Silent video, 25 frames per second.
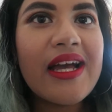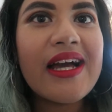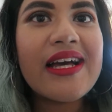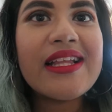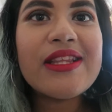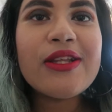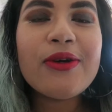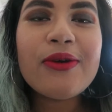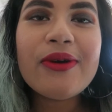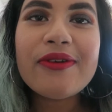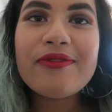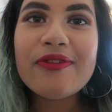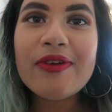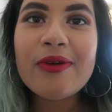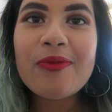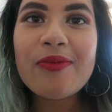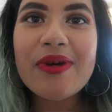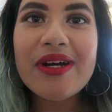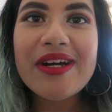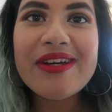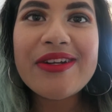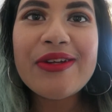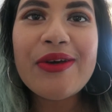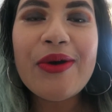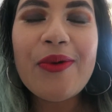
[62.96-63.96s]
Hello
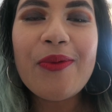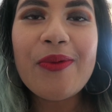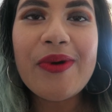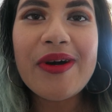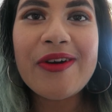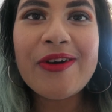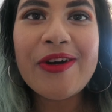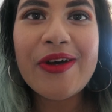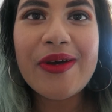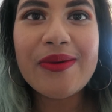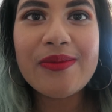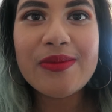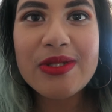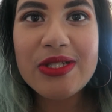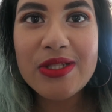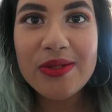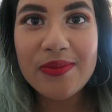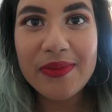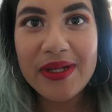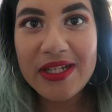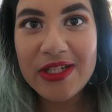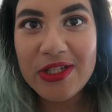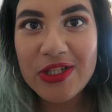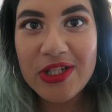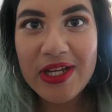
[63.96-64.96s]
everyone, welcome
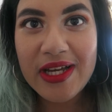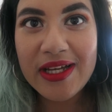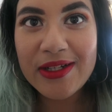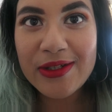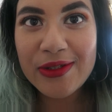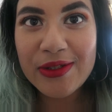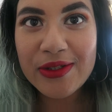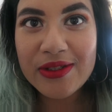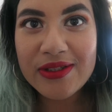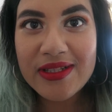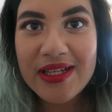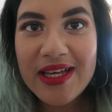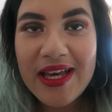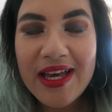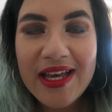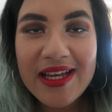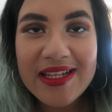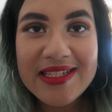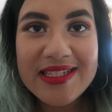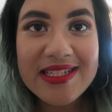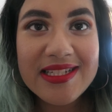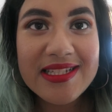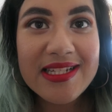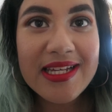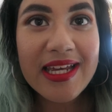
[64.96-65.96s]
to my channel.
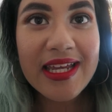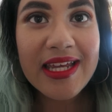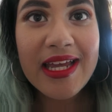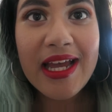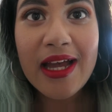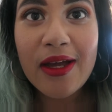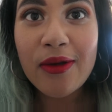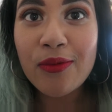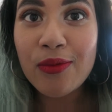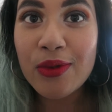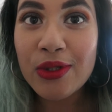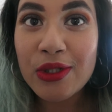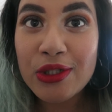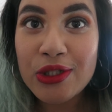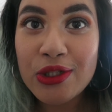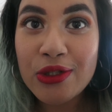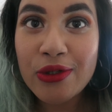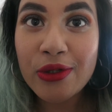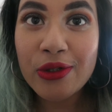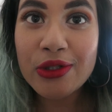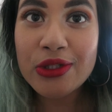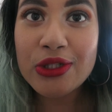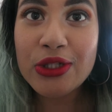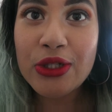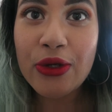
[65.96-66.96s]
Today I want to
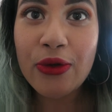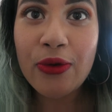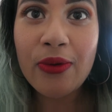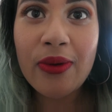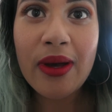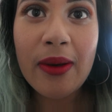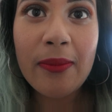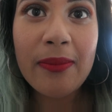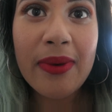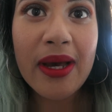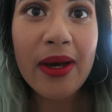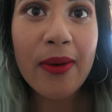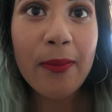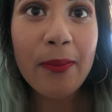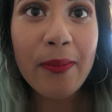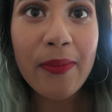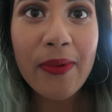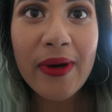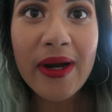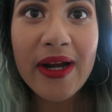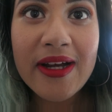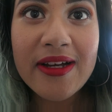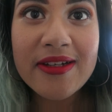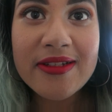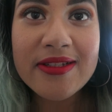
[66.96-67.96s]
talk to you about
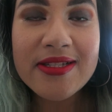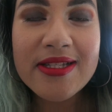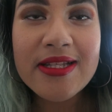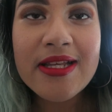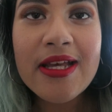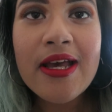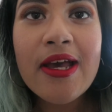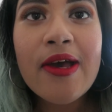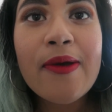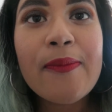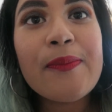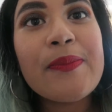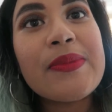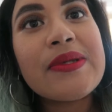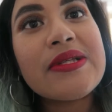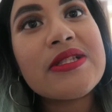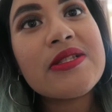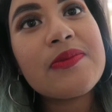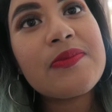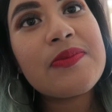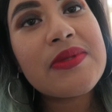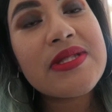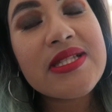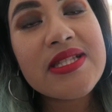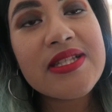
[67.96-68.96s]
brows, but
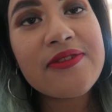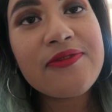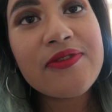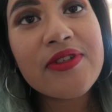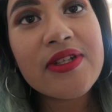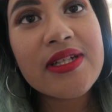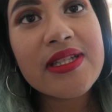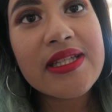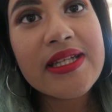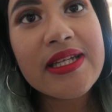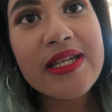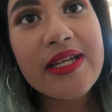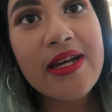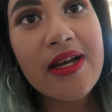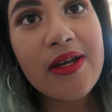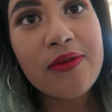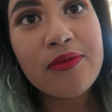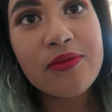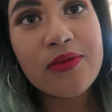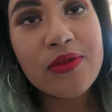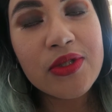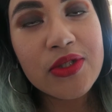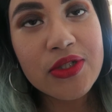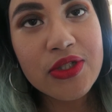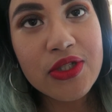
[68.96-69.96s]
specifically I
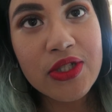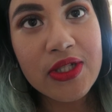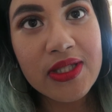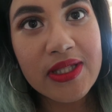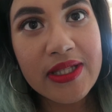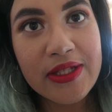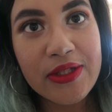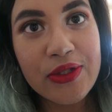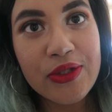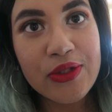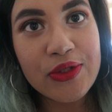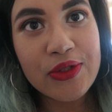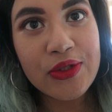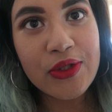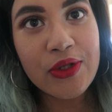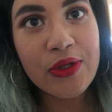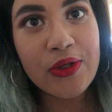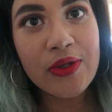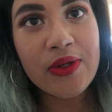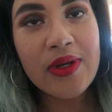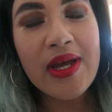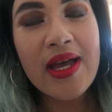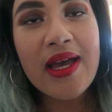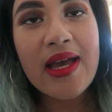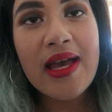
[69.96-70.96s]
want to let you
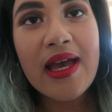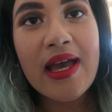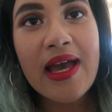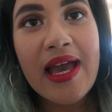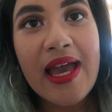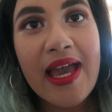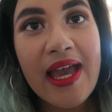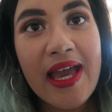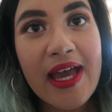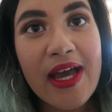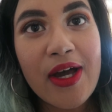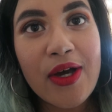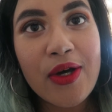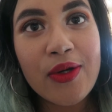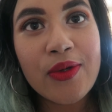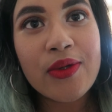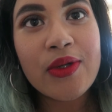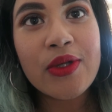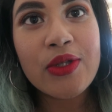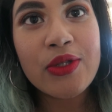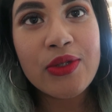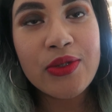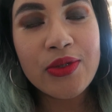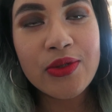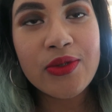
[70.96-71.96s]
know how
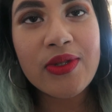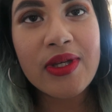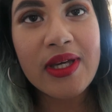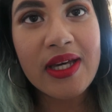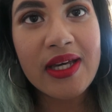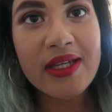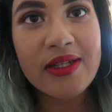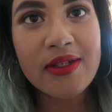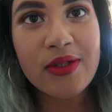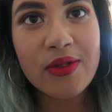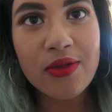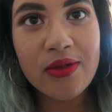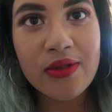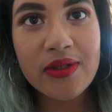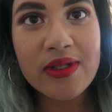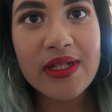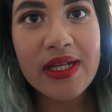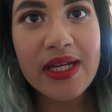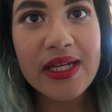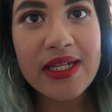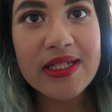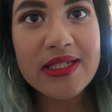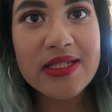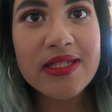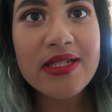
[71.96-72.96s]
you can
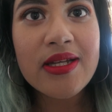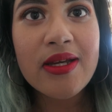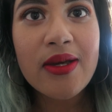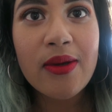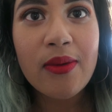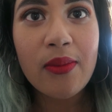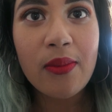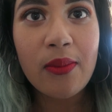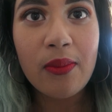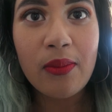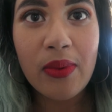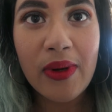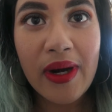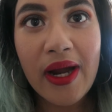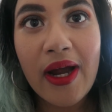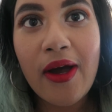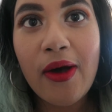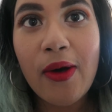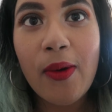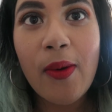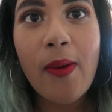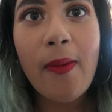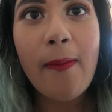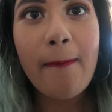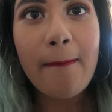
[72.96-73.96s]
create
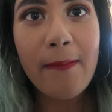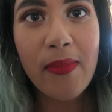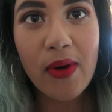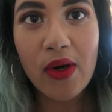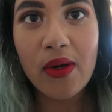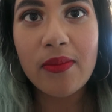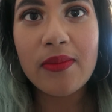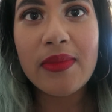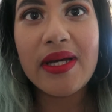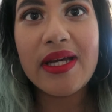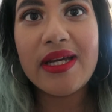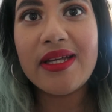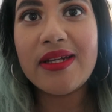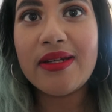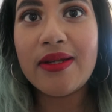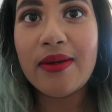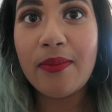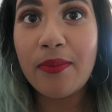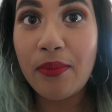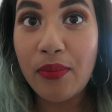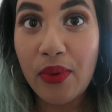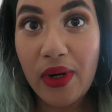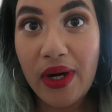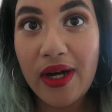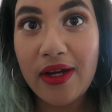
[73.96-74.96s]
brow pomade
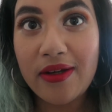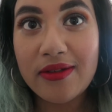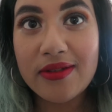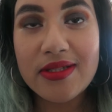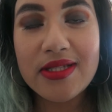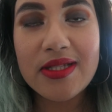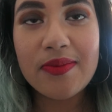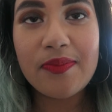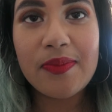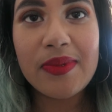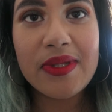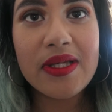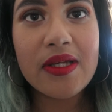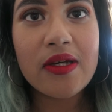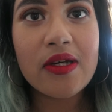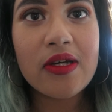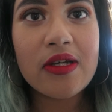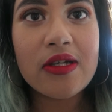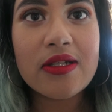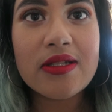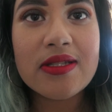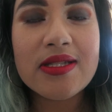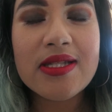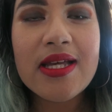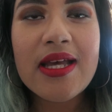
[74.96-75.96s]
brows,
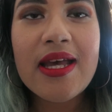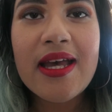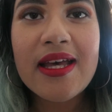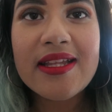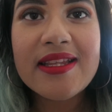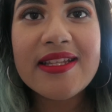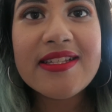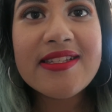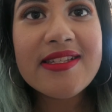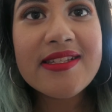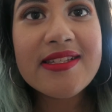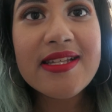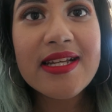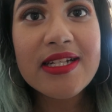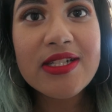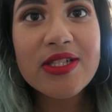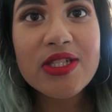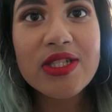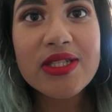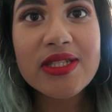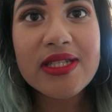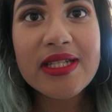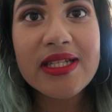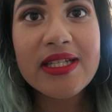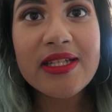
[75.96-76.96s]
because this is
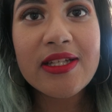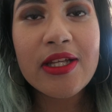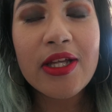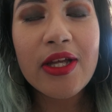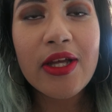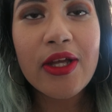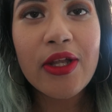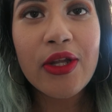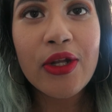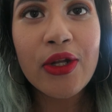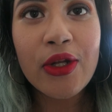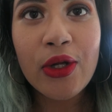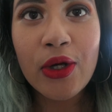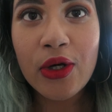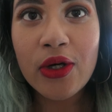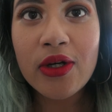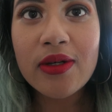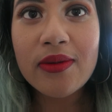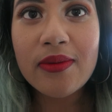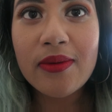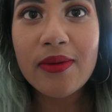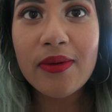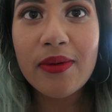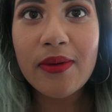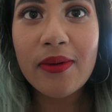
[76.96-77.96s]
actually
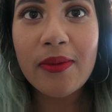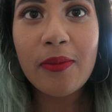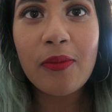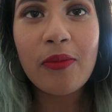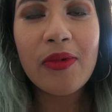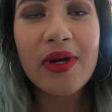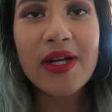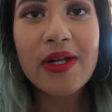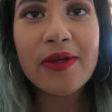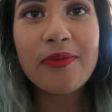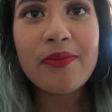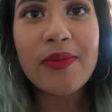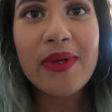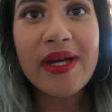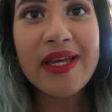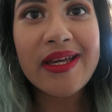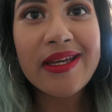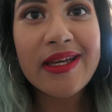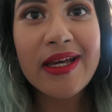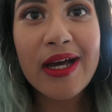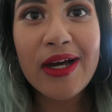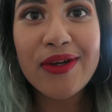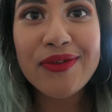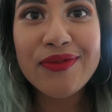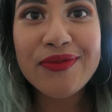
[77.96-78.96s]
not one of my
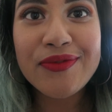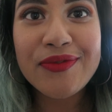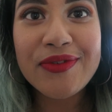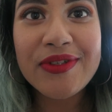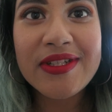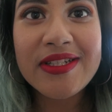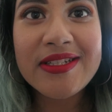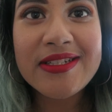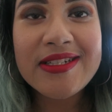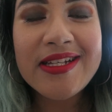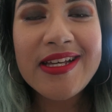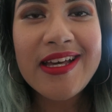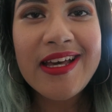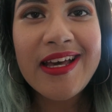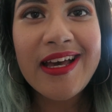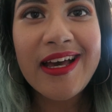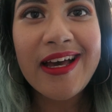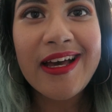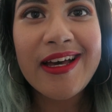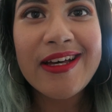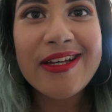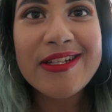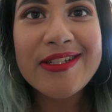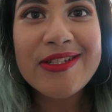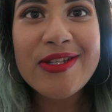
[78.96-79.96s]
comfort
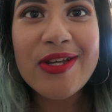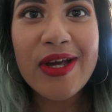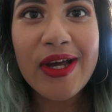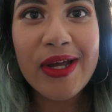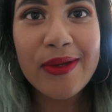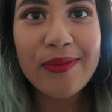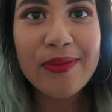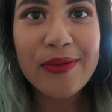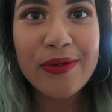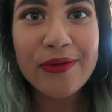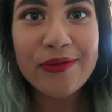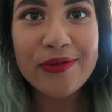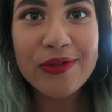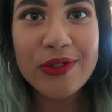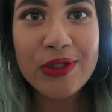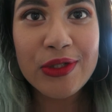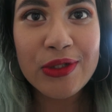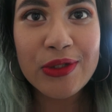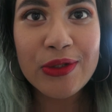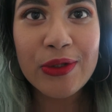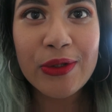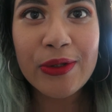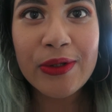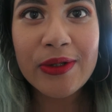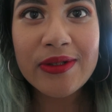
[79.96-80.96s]
type of
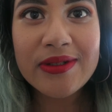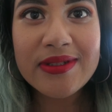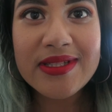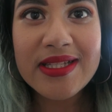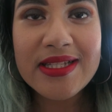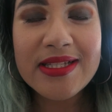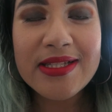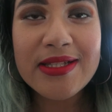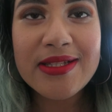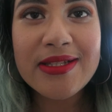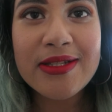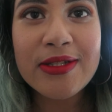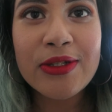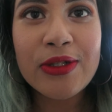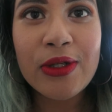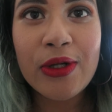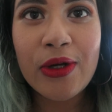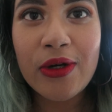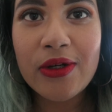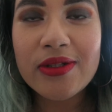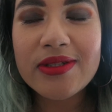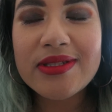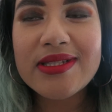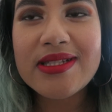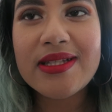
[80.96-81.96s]
tutorials. It's
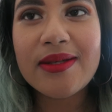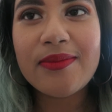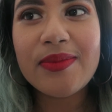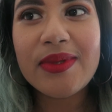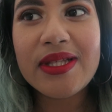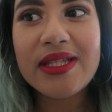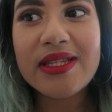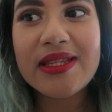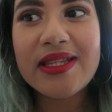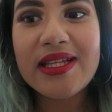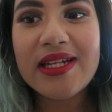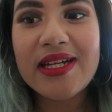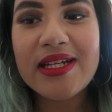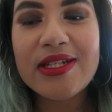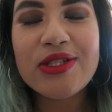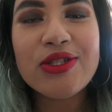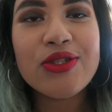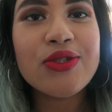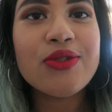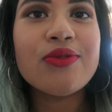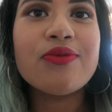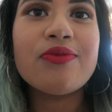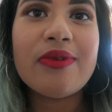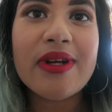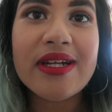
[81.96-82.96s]
not something that I
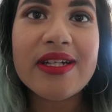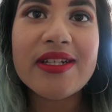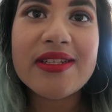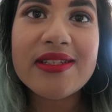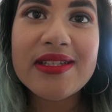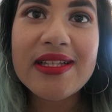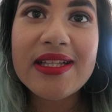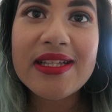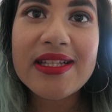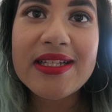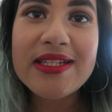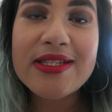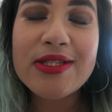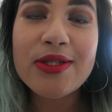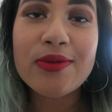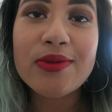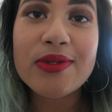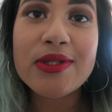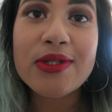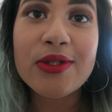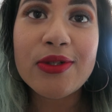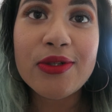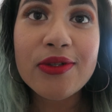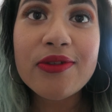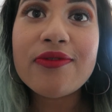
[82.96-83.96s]
do regularly, so
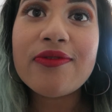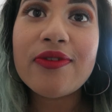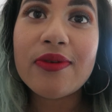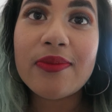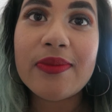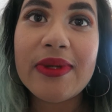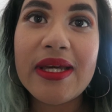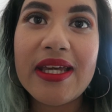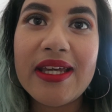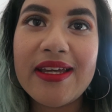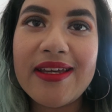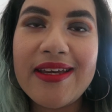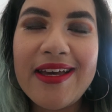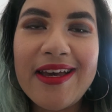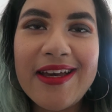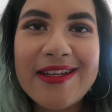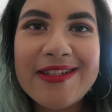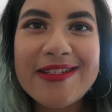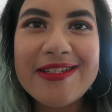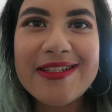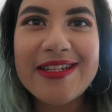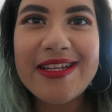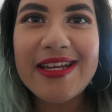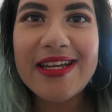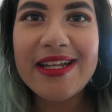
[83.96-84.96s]
it's good for me
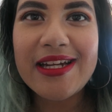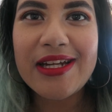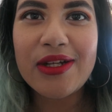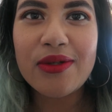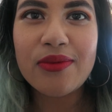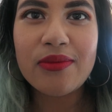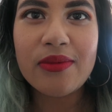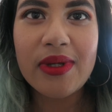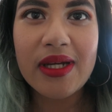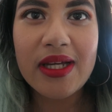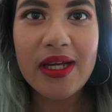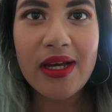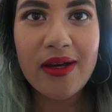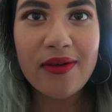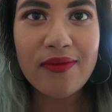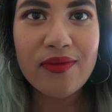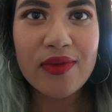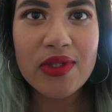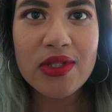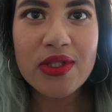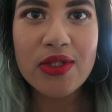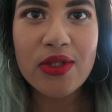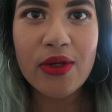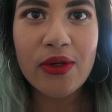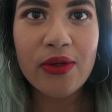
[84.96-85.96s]
to get out of my
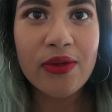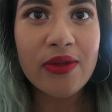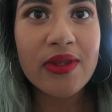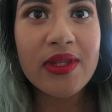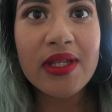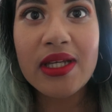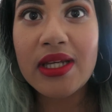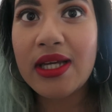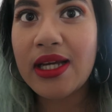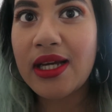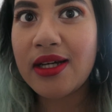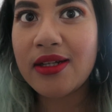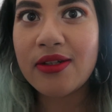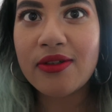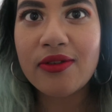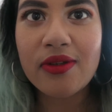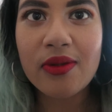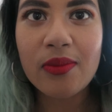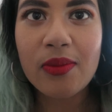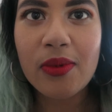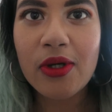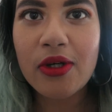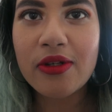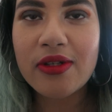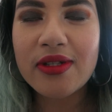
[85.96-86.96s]
comfort zone, think out of
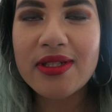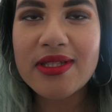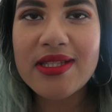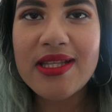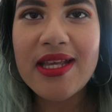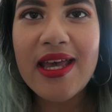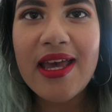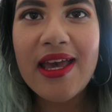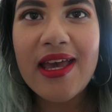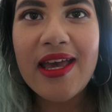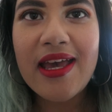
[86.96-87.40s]
the box,